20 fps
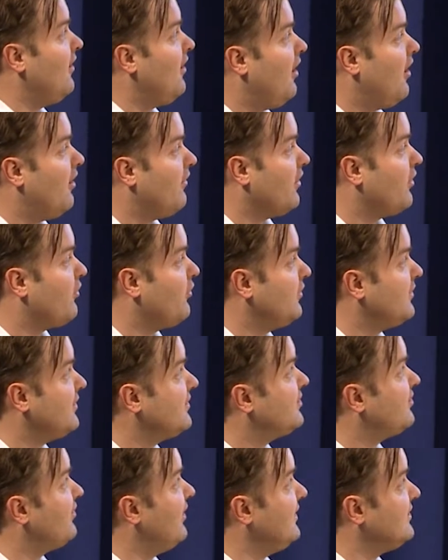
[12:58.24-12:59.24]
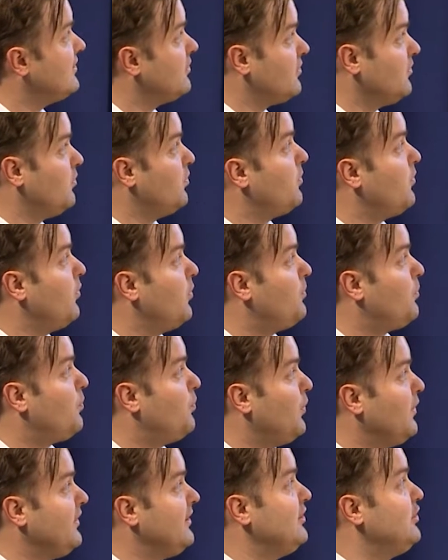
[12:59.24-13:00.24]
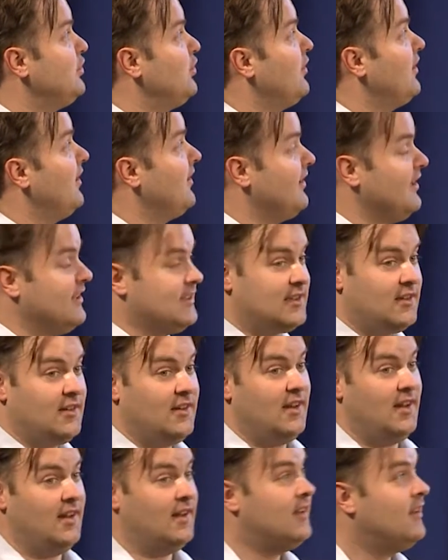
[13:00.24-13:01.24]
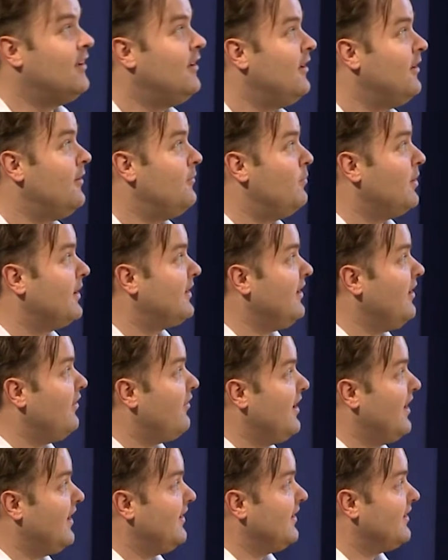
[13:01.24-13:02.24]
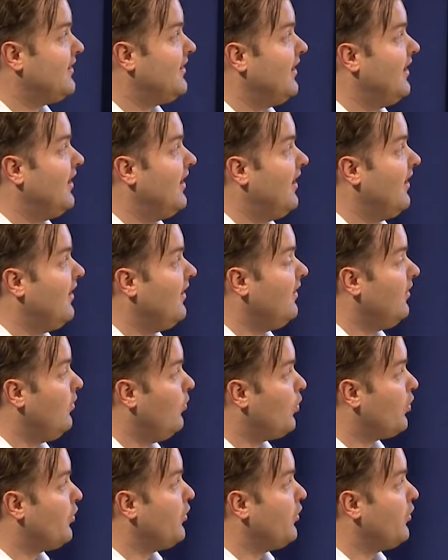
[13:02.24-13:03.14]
our recruited strains. We were pretty sure that these are the bacteria that were